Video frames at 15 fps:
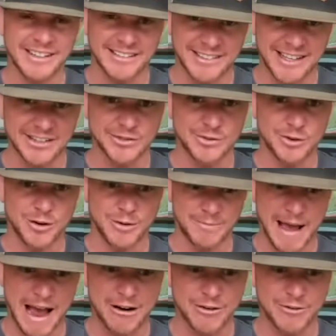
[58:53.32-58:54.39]
successful and
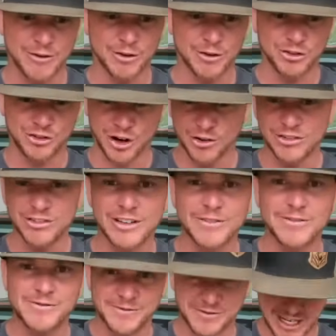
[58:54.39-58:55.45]
powerful. Yep.
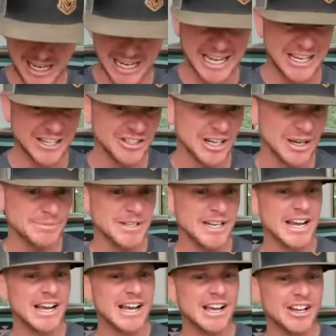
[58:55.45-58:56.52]
Joseph to
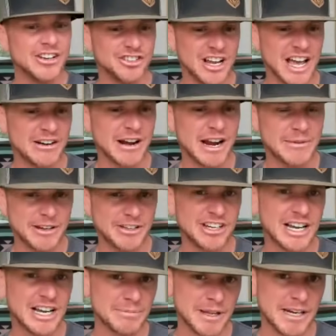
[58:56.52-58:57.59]
Egypt, Shadrach,
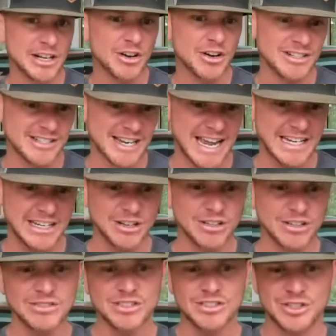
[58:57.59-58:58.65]
Meshach, and Abednego, and
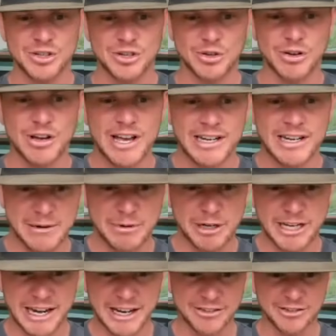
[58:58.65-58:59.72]
Daniel to
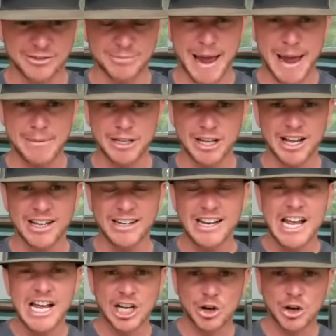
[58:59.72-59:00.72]
Nebuchadnezzar's Babylon,